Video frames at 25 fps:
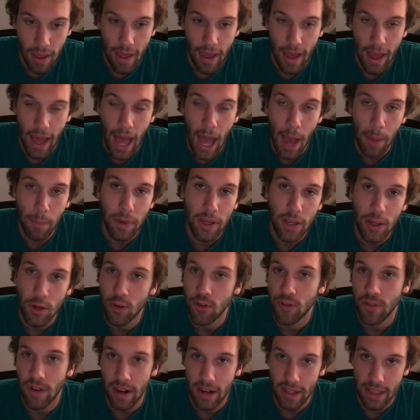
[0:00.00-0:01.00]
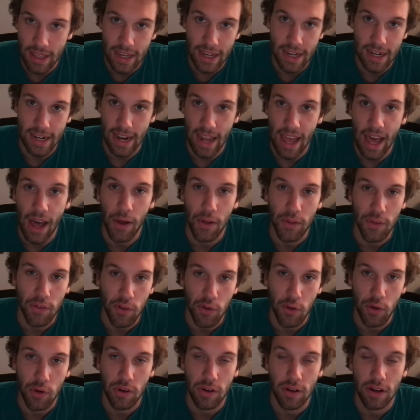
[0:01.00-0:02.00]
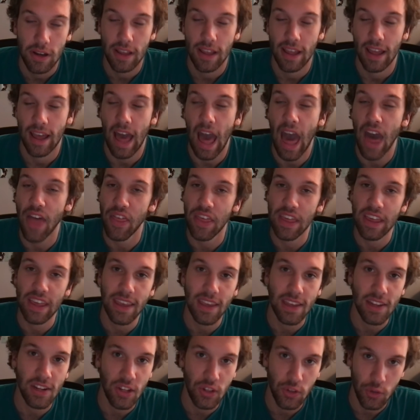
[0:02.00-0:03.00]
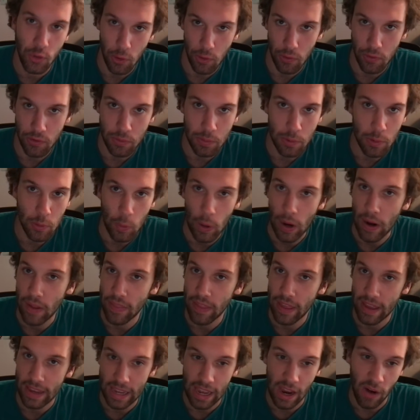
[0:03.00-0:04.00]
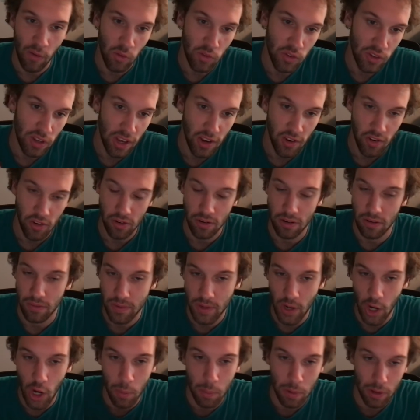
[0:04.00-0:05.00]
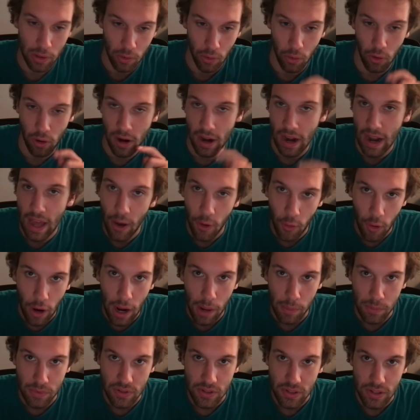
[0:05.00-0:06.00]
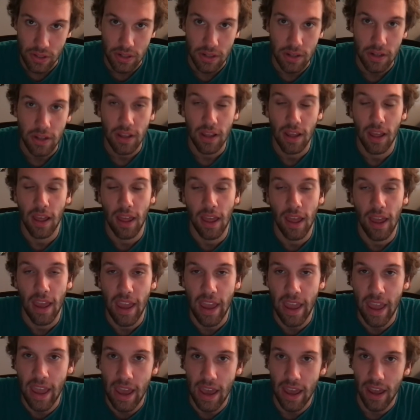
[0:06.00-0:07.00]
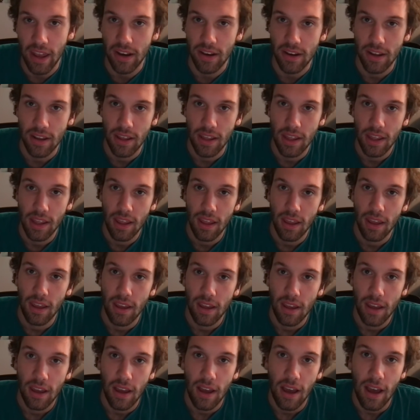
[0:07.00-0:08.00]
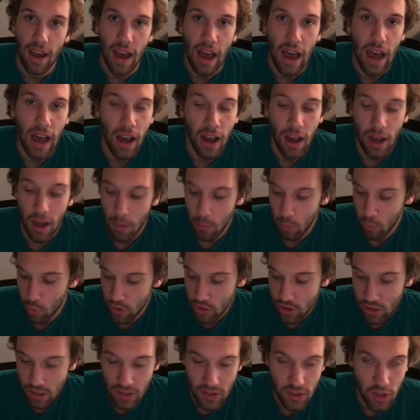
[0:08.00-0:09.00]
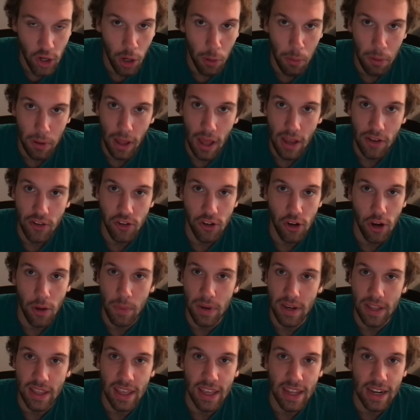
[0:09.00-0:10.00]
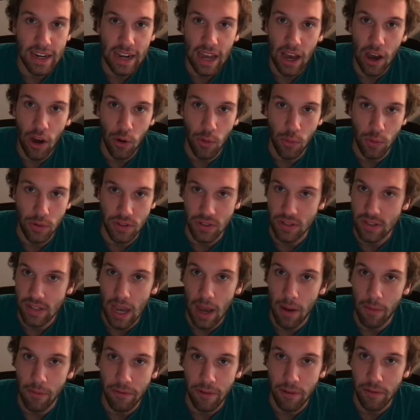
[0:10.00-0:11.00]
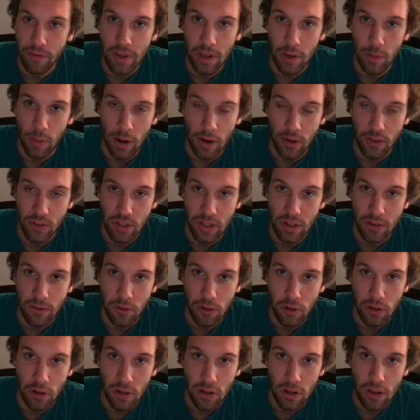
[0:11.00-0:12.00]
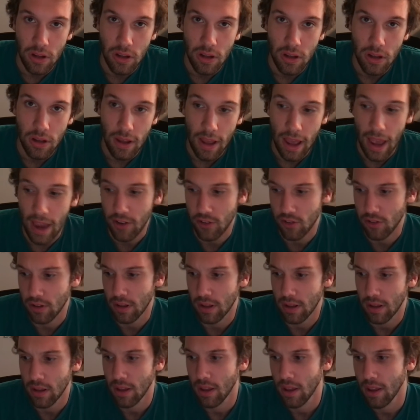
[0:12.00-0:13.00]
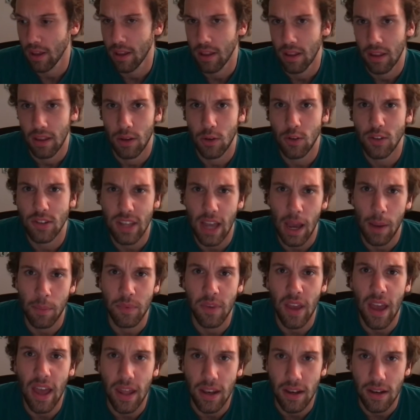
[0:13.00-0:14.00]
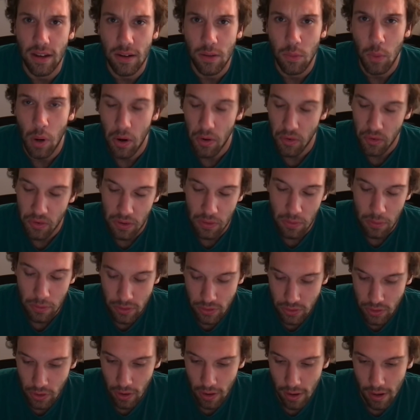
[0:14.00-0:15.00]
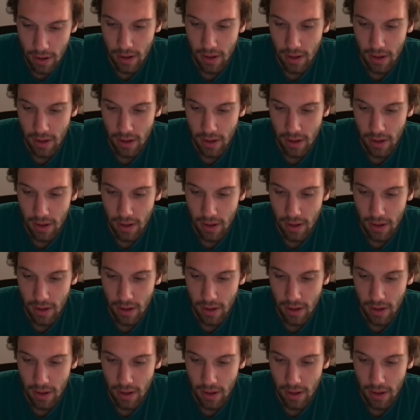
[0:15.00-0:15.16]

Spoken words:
I'm a huge fan of Keenan Allen, too. I think he deserves to be right in that conversation of Terry McLaurin and Allen Robinson. And with Justin Herbert last year, I mean, Keenan Allen was a top 15 wide receiver. Actually, he was top 10 wide receiver, sorry.